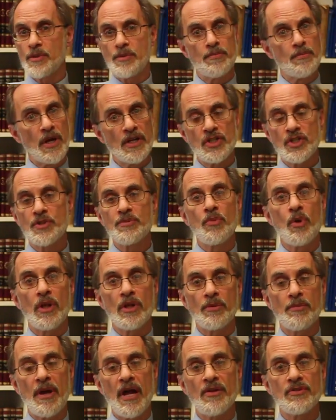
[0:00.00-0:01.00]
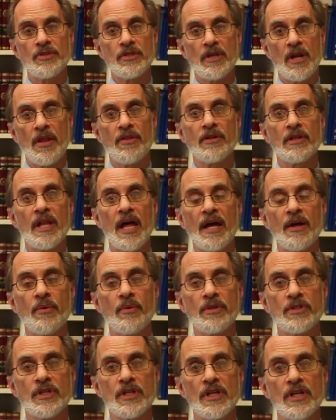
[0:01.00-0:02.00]
much smaller amounts in other
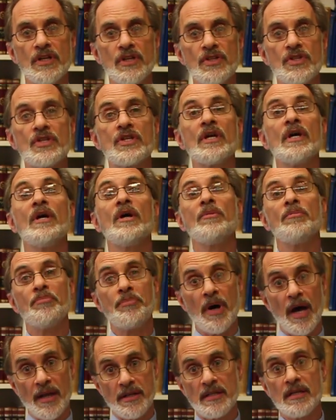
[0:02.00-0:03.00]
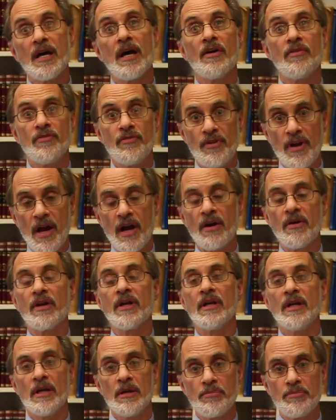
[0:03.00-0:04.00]
languages, but a
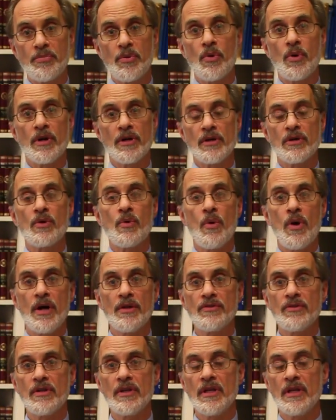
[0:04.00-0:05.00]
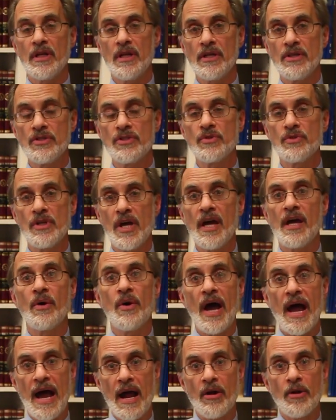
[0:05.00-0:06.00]
very important quantity in
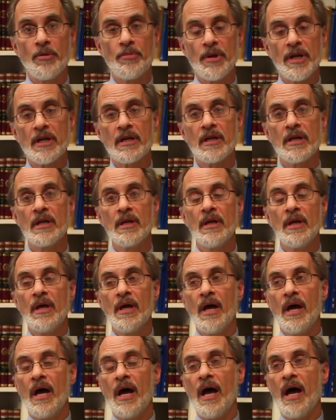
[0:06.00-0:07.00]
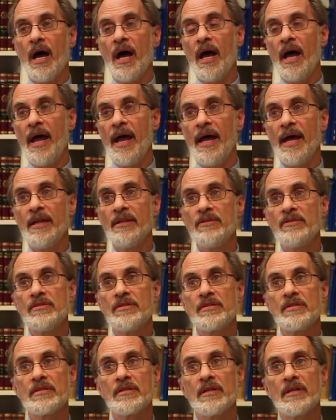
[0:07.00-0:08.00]
Judeo-Arabic.
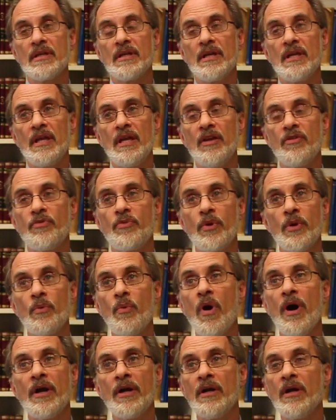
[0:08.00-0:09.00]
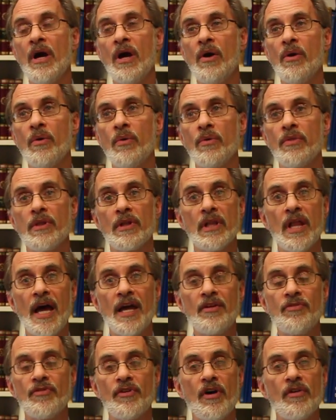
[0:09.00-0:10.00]
And if we want to know the
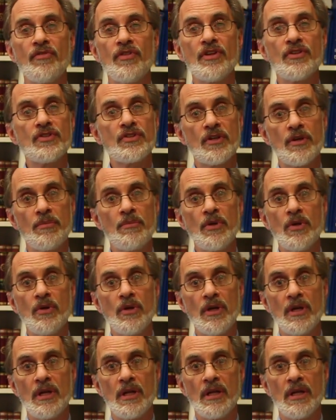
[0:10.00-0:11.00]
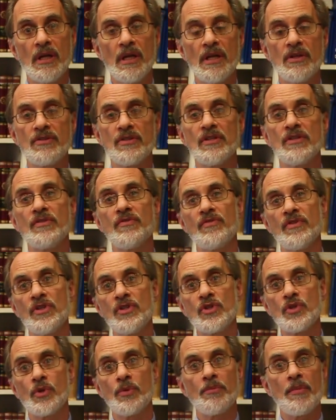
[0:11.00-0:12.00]
life of this community, its
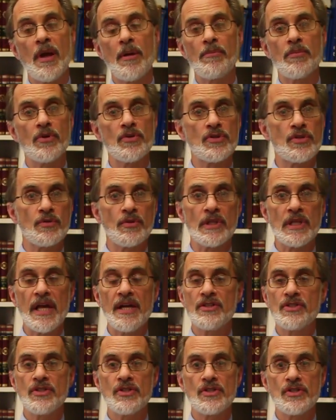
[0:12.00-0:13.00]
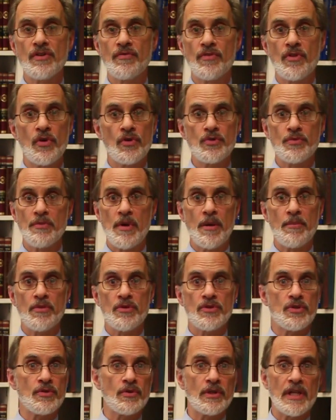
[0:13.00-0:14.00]
individual members, the relations of those
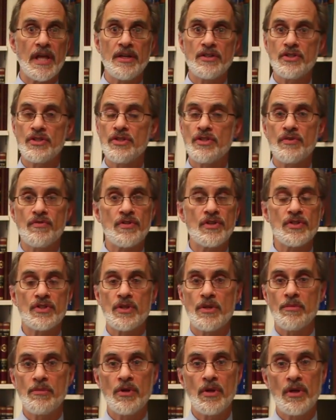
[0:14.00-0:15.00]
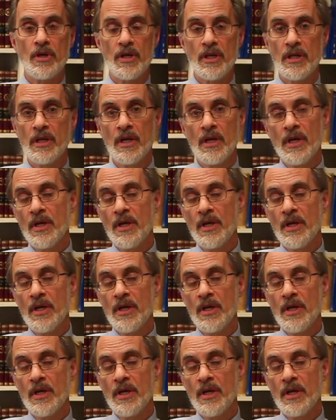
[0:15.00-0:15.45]
members, the relations of this community